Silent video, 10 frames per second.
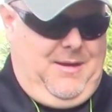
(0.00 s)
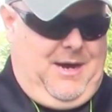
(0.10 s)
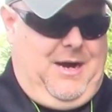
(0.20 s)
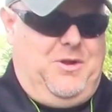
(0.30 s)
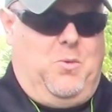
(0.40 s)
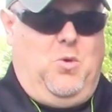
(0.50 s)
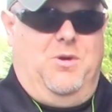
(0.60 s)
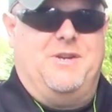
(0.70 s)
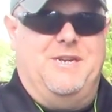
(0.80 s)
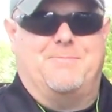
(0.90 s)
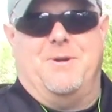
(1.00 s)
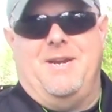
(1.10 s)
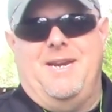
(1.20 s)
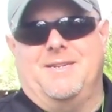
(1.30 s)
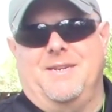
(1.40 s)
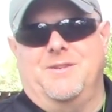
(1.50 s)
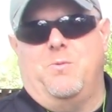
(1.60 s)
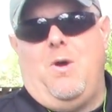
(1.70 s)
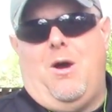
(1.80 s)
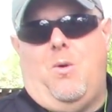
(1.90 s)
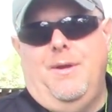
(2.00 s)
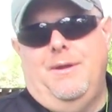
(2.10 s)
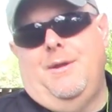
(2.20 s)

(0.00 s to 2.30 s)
Uh, their warranty is pretty decent as well.